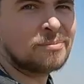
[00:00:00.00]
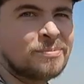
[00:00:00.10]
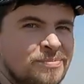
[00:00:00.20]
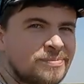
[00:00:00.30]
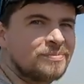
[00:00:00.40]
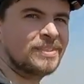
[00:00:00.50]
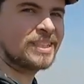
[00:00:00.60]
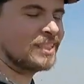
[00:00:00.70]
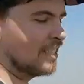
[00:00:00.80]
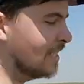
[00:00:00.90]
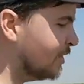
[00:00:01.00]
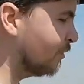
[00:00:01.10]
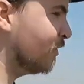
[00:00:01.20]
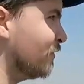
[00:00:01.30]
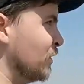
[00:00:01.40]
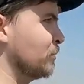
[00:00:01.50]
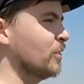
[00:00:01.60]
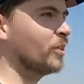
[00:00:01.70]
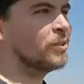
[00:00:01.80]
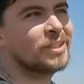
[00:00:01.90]
them. Because yeah. last year 50s was
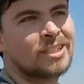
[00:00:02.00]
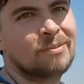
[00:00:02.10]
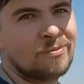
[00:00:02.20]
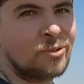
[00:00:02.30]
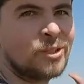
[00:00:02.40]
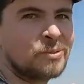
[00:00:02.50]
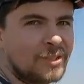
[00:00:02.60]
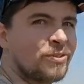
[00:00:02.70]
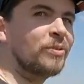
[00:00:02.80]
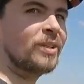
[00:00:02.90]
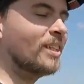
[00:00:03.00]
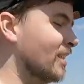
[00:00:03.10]
Argonia Cup, 40s was everyone